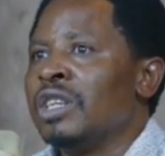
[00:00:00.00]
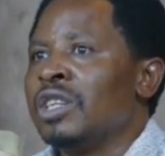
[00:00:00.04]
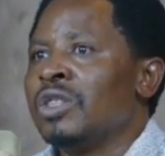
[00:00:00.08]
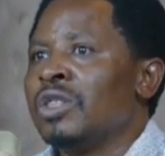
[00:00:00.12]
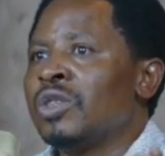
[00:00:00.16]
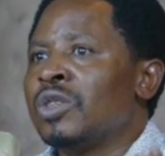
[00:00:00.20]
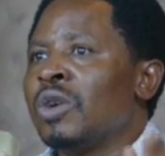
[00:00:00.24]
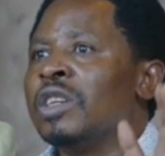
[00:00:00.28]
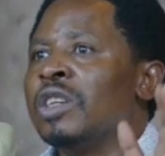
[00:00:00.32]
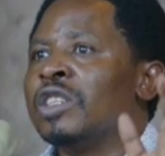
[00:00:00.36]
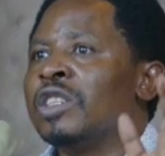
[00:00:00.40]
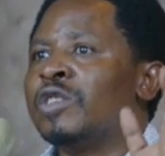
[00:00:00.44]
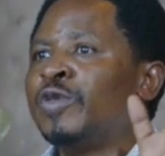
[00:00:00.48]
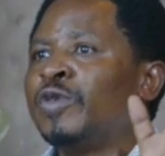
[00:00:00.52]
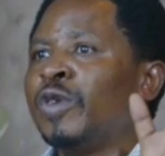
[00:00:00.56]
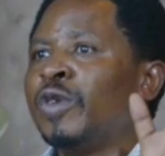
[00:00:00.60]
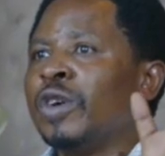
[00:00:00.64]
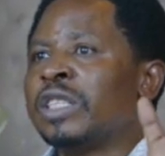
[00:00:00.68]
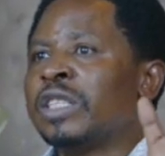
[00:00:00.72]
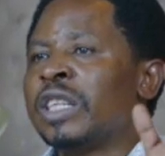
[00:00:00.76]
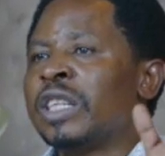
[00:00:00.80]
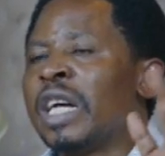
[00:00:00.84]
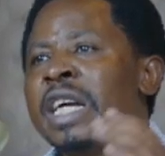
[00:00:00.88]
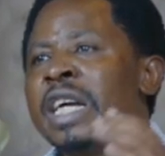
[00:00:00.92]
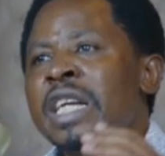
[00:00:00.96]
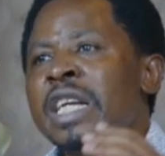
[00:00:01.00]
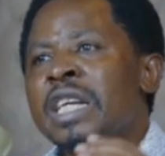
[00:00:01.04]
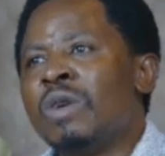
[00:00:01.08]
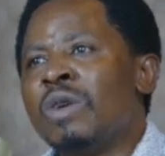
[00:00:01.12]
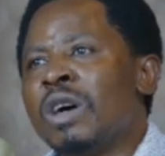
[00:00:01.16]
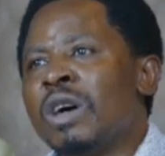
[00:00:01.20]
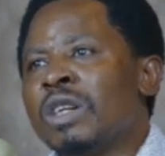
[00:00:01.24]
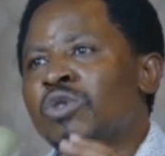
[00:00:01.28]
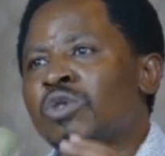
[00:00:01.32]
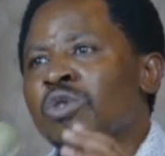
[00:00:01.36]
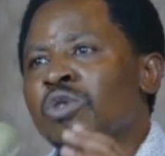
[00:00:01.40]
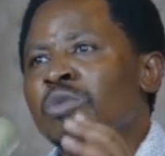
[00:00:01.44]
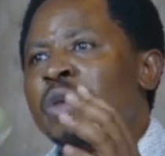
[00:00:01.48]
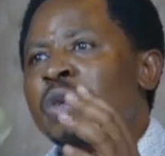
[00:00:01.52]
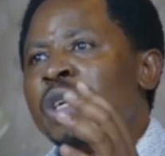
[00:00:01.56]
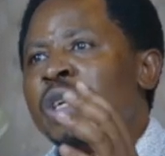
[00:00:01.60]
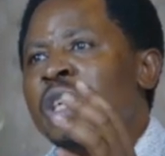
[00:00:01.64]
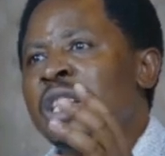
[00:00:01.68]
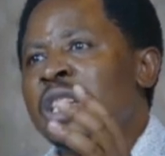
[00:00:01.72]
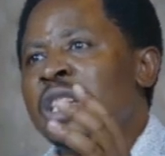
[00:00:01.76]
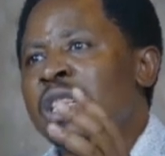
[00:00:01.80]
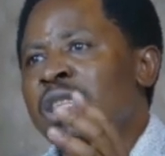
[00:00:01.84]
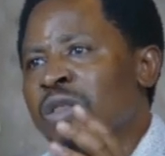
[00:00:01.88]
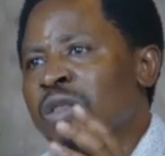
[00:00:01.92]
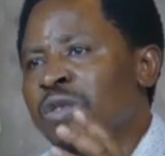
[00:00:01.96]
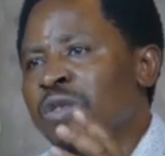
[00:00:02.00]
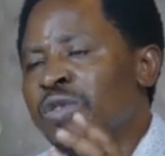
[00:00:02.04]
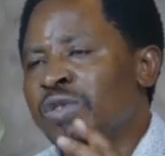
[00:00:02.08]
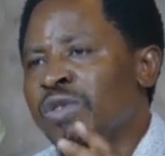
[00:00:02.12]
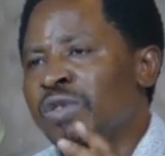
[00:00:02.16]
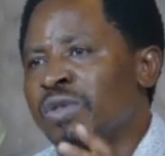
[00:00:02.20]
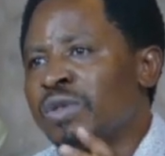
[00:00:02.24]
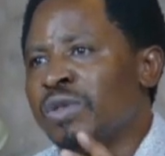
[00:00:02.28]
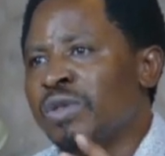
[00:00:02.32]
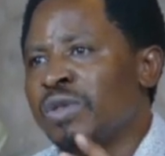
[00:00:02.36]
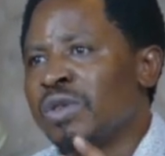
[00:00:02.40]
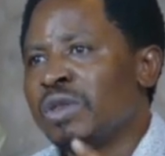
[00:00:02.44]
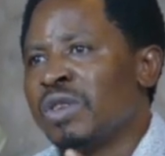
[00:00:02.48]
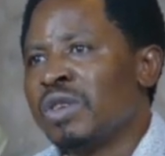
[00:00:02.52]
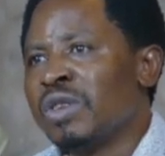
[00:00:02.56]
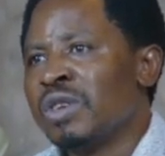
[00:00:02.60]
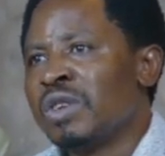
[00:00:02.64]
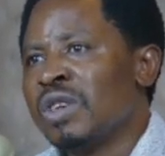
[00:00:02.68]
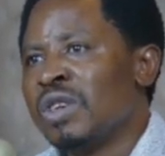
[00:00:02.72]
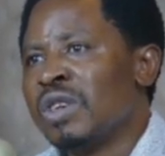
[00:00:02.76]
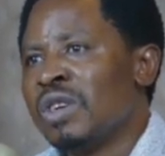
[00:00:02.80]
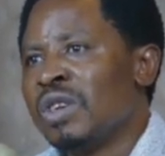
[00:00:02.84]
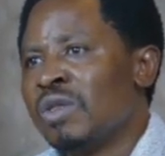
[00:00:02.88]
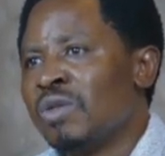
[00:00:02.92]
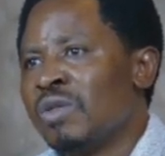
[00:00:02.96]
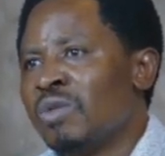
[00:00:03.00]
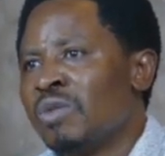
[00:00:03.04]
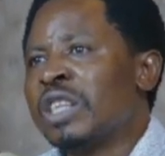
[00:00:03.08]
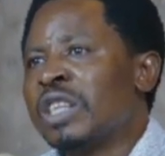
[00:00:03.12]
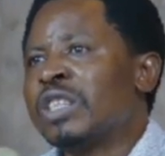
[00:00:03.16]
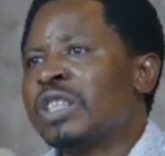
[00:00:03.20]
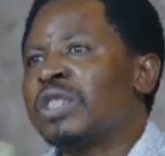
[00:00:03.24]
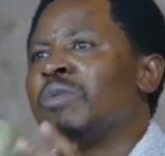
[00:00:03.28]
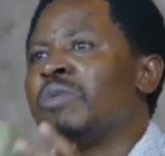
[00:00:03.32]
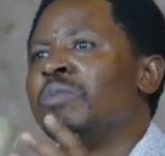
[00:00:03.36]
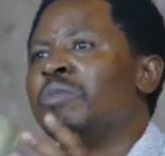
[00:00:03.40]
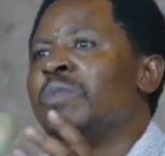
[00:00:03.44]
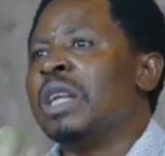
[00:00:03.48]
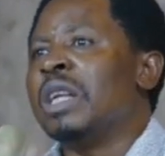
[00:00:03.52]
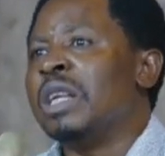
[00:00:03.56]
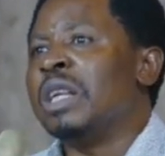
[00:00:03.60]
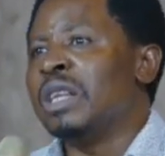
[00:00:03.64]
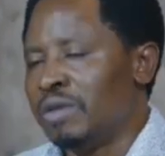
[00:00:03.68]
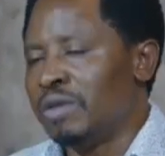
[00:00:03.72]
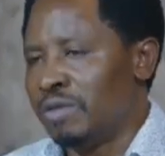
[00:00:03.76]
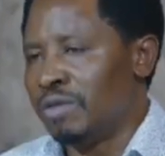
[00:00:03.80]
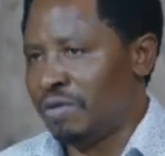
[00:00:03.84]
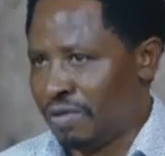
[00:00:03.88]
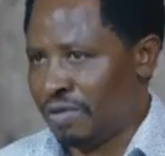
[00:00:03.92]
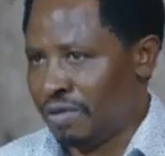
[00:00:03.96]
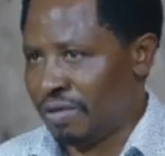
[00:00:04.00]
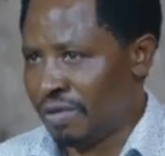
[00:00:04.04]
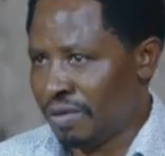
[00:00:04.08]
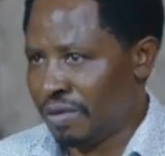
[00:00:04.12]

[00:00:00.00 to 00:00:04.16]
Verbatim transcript: Don't force anyone to believe what you believe.